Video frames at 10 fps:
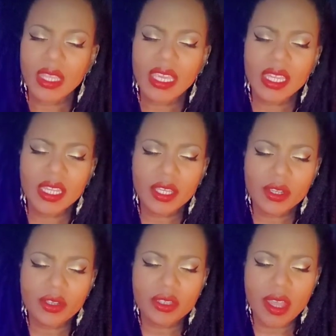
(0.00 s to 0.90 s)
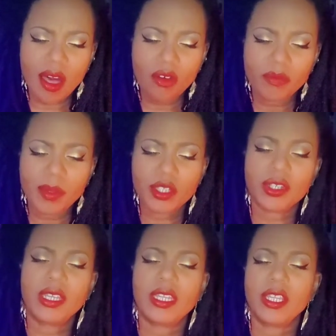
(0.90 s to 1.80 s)
healing yourself, but
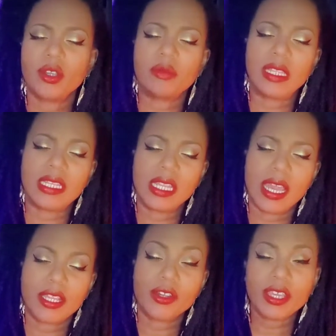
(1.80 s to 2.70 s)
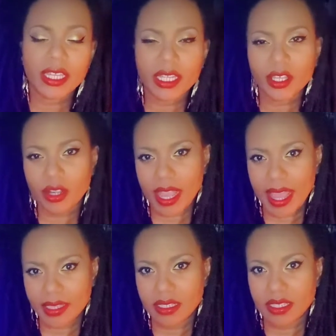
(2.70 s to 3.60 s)
you're healing your bloodline. You're healing your
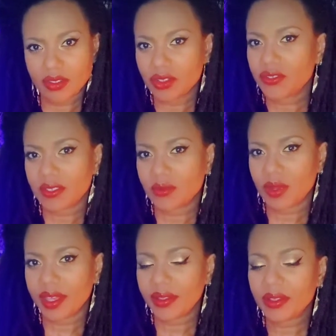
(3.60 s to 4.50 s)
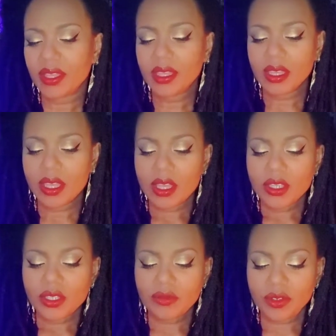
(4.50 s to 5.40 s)
ancestors as well.
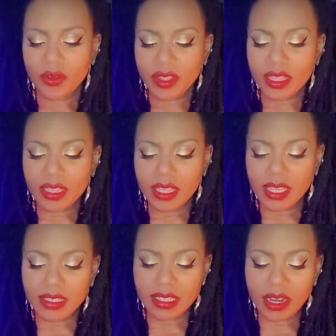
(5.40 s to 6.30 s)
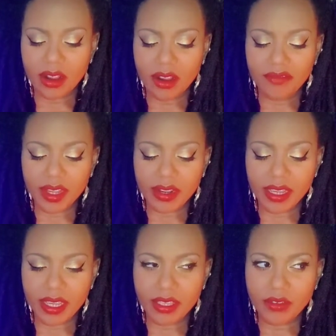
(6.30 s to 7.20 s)
So know that the things that are very,
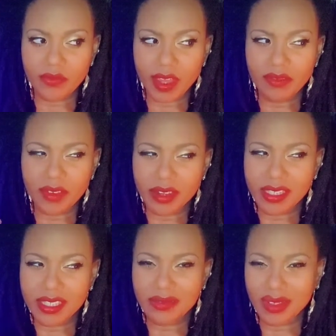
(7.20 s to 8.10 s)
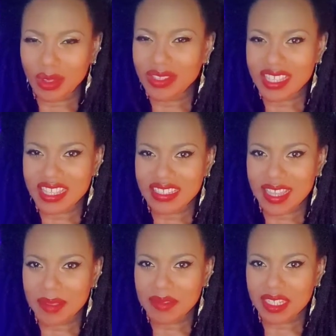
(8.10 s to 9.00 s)
you find very difficult at this
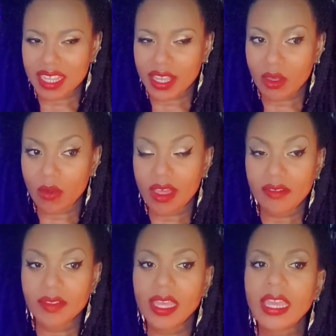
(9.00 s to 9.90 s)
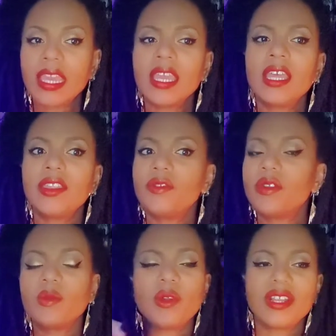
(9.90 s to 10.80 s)
time to let go of, the
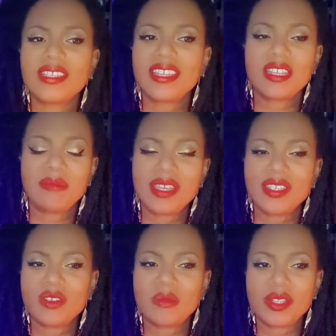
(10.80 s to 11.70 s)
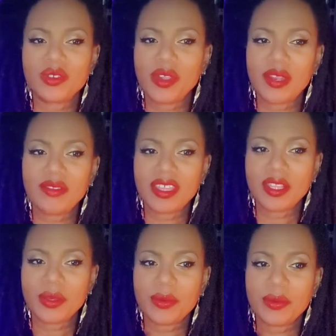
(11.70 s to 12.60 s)
reward is going to be so much greater
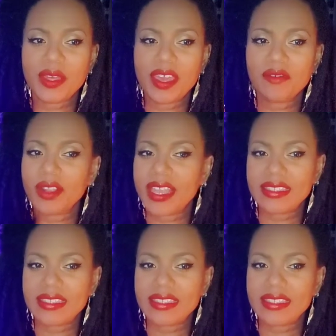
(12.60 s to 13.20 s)
than you ever